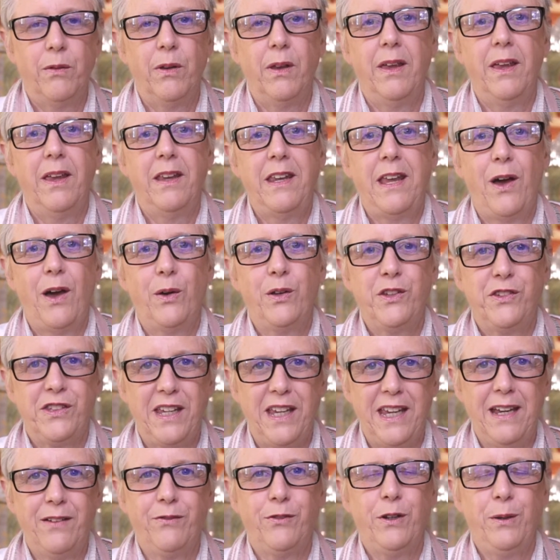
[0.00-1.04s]
And now, does
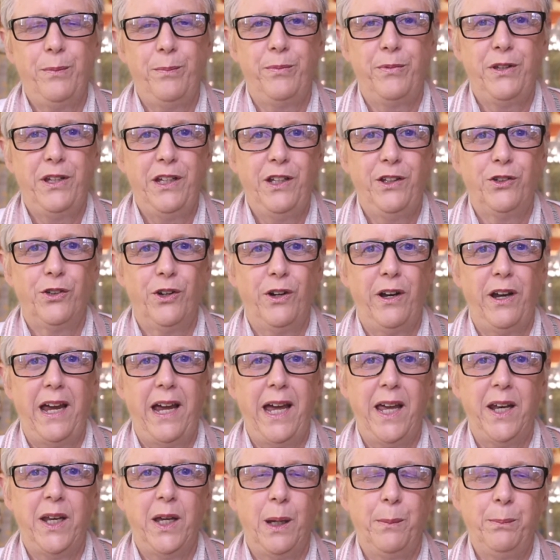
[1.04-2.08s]
every teacher
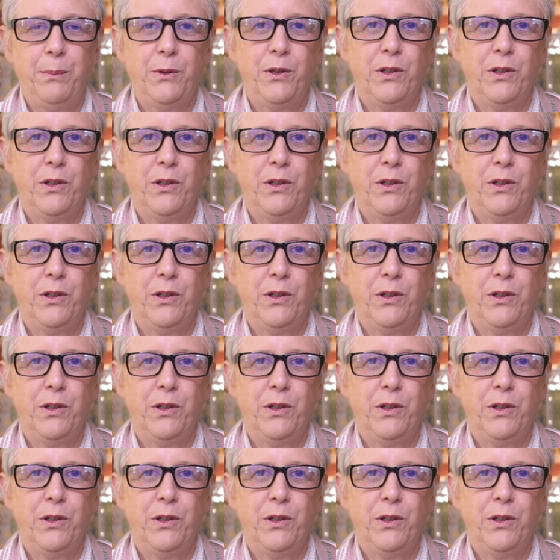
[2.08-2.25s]
add up